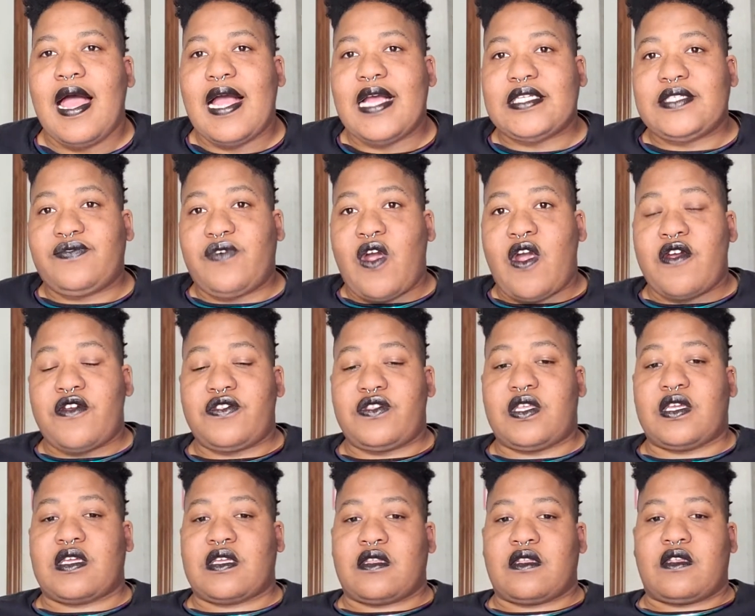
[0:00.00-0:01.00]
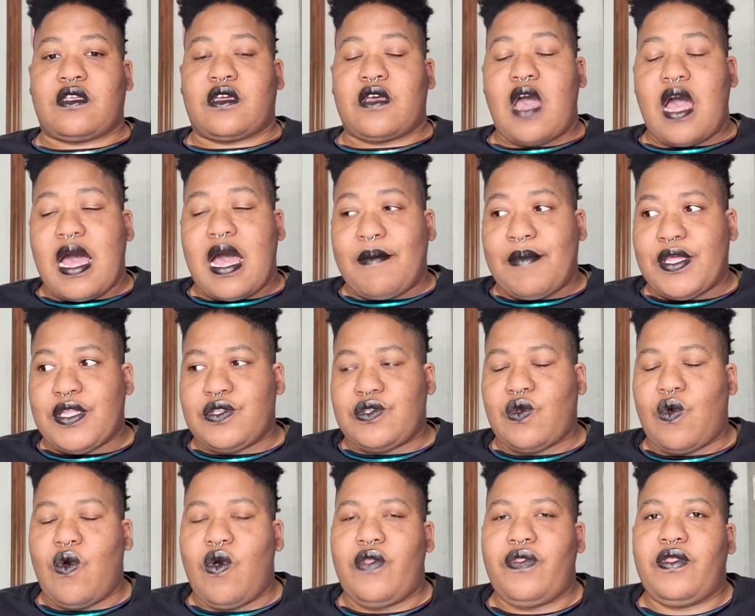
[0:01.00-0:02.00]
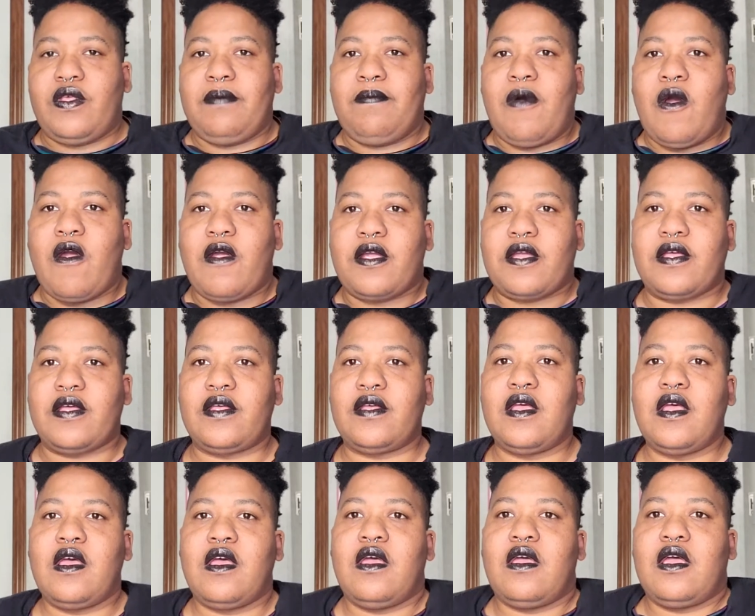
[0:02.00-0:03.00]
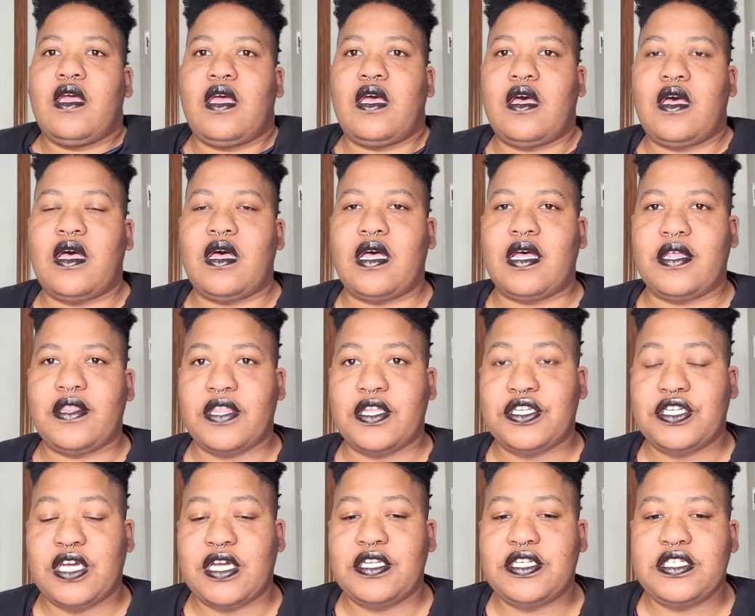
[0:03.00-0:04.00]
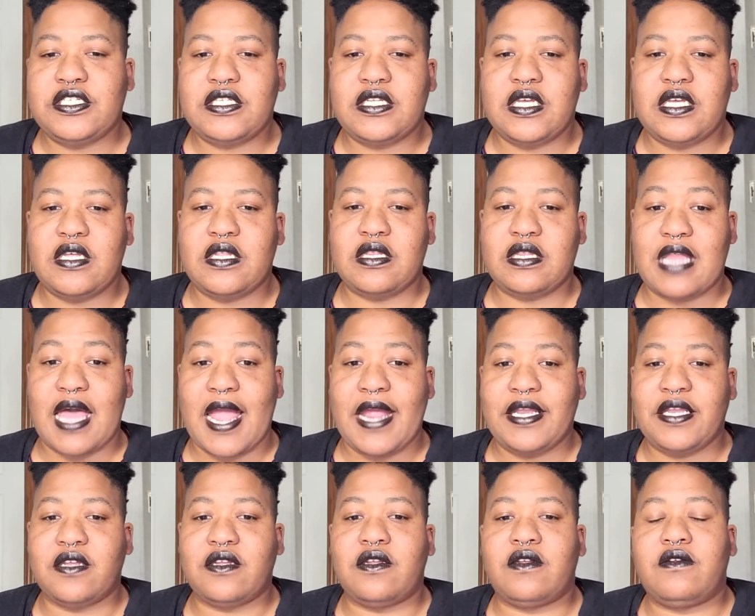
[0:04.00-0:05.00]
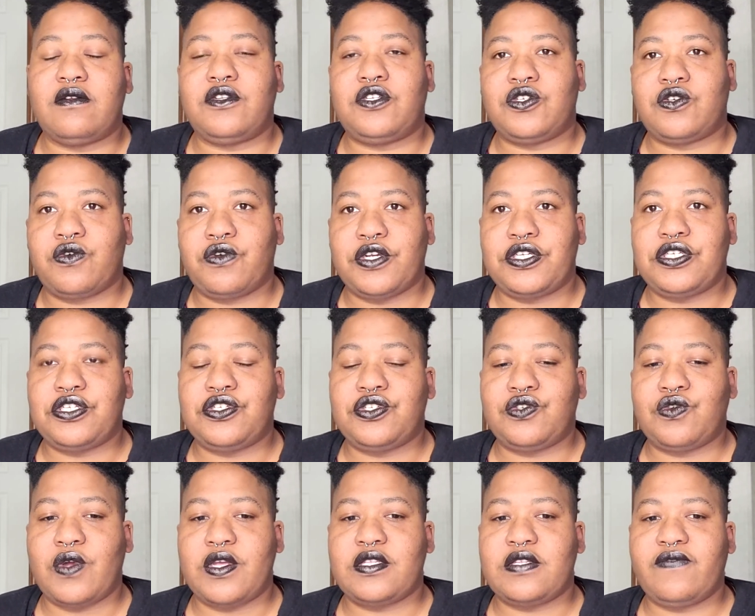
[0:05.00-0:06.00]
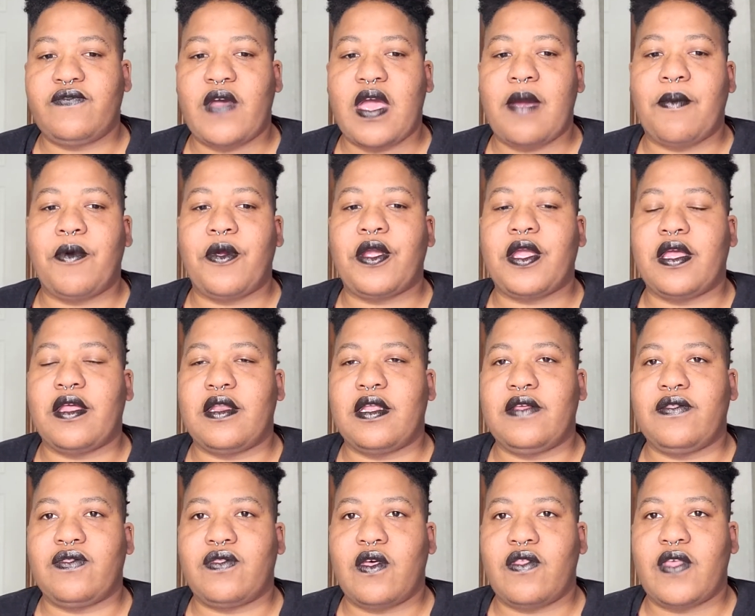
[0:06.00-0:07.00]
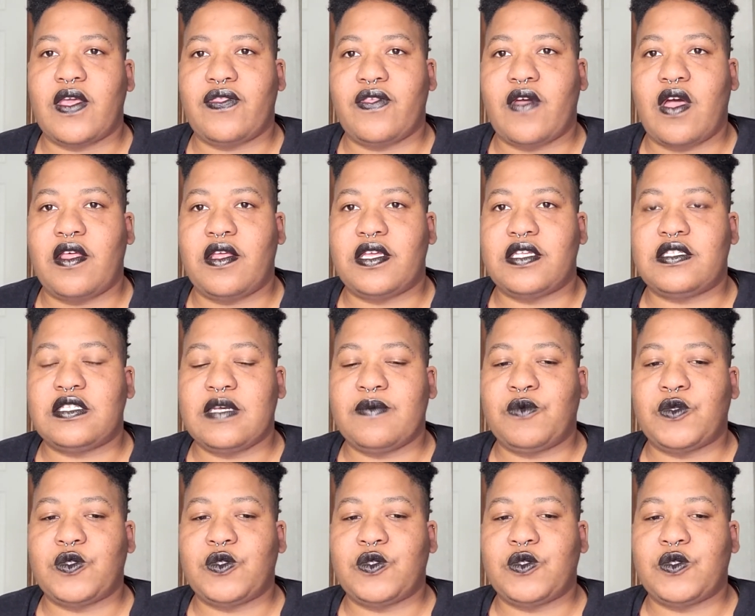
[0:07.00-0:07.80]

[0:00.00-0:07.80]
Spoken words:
As far as the comments on the parka, the judges liked Christian's choice of fabric, and they thought his zip